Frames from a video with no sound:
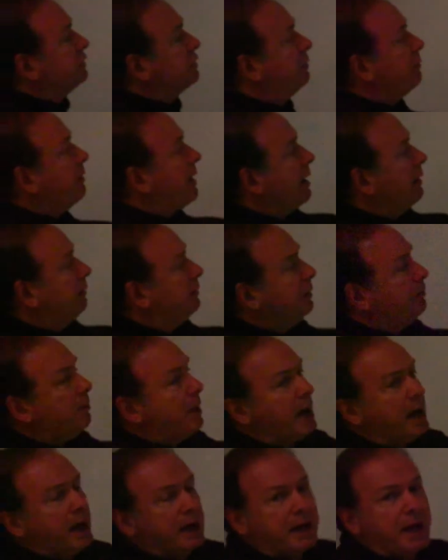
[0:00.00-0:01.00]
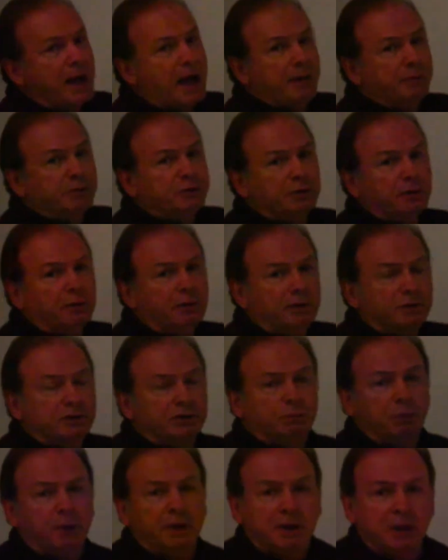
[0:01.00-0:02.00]
surrounded by a capsule, a
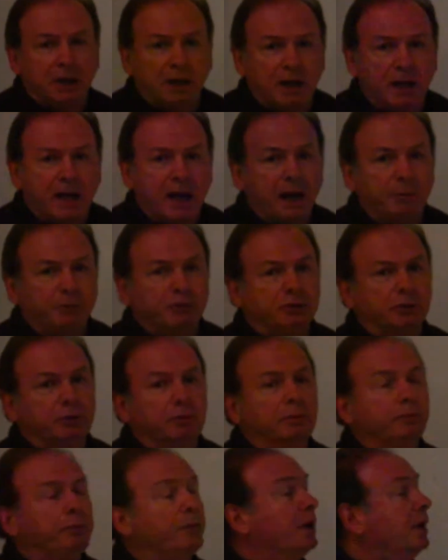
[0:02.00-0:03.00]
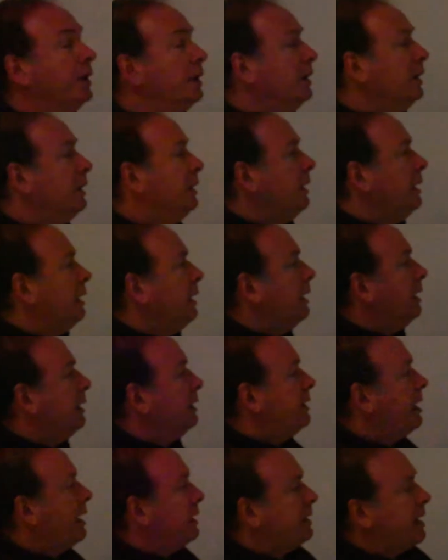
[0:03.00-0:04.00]
splenic capsule. In
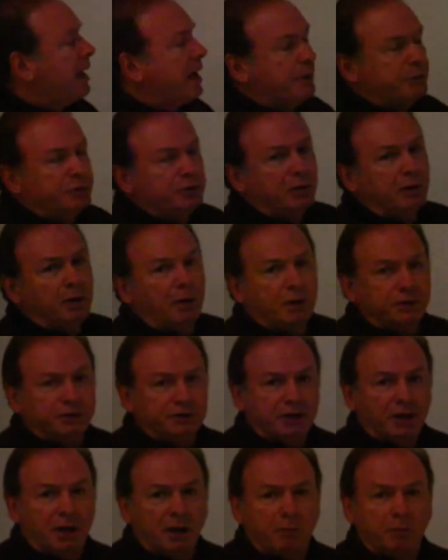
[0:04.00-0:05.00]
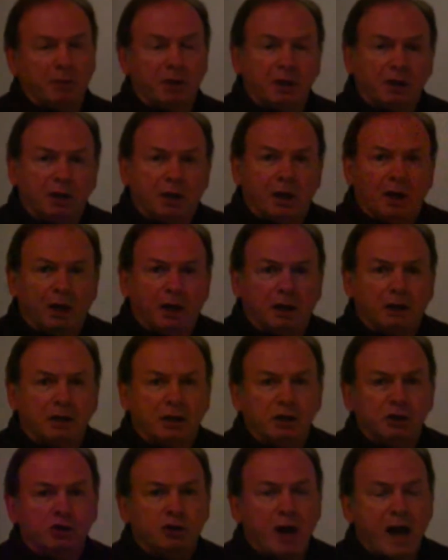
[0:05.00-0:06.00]
that capsule are some
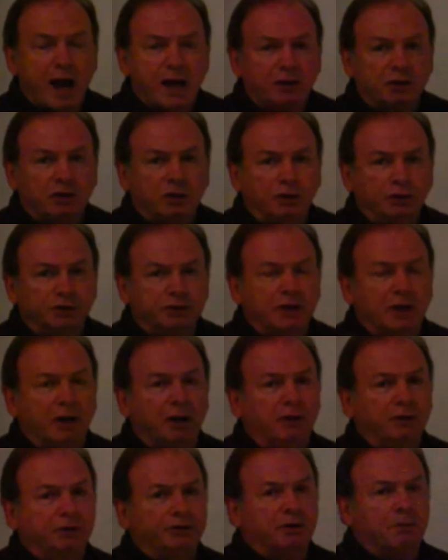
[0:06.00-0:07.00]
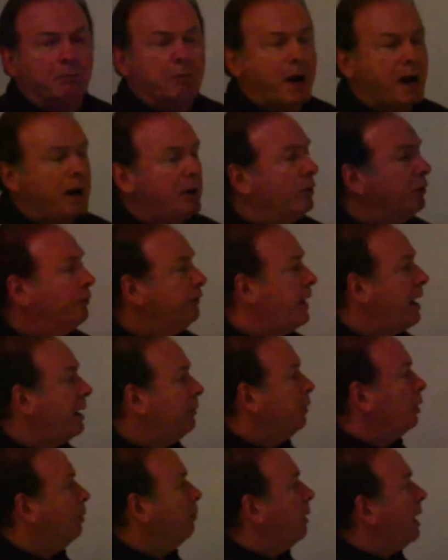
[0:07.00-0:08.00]
contractile cells, some
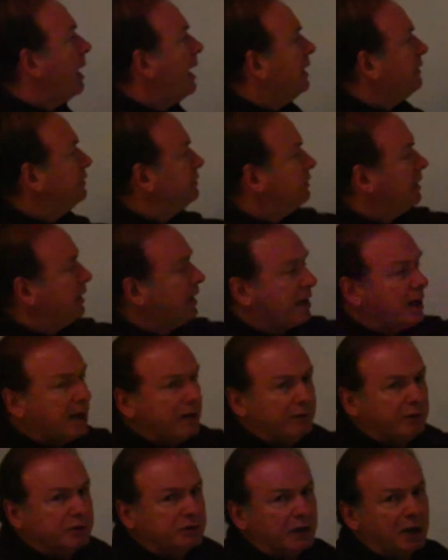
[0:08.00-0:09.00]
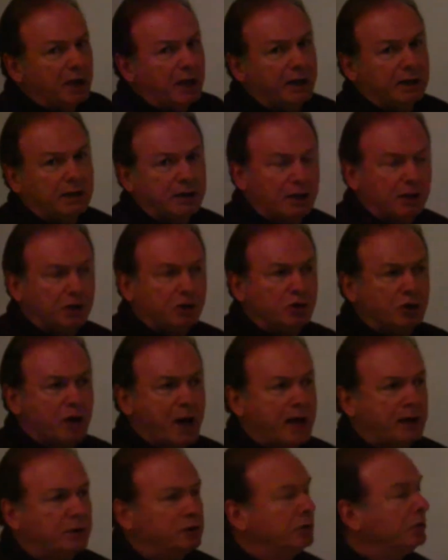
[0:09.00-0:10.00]
myofibroblasts that give a slight
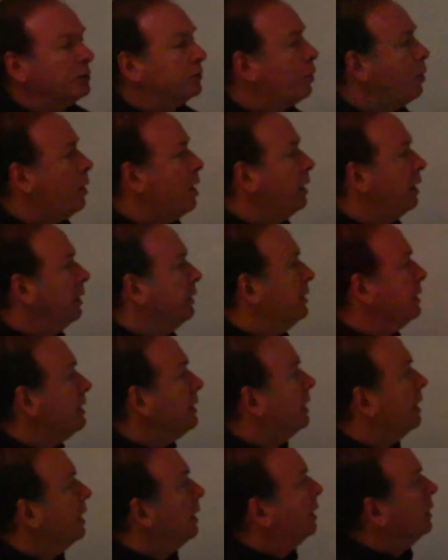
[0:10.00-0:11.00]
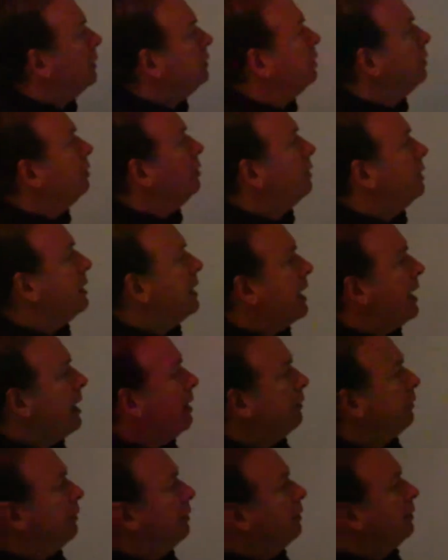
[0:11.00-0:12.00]
contractile quality to the
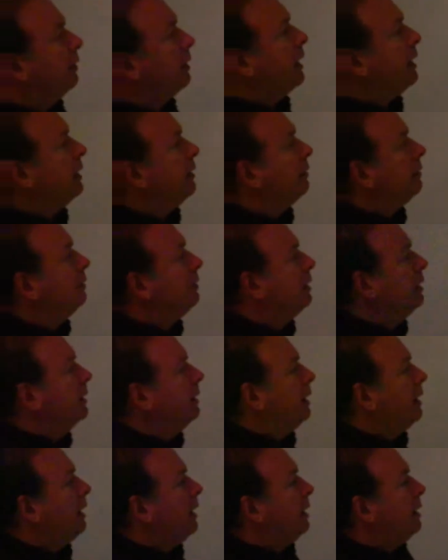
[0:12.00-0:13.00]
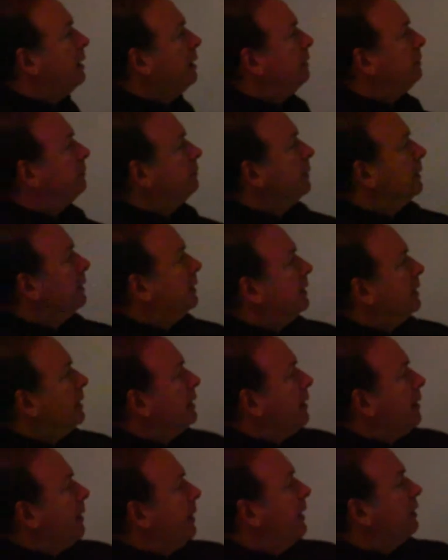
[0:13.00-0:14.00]
outer layer.
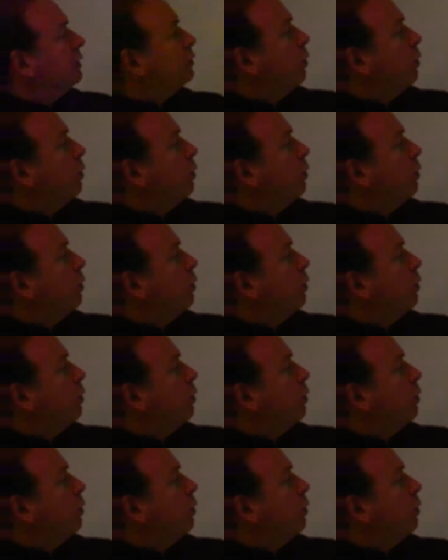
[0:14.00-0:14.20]
There's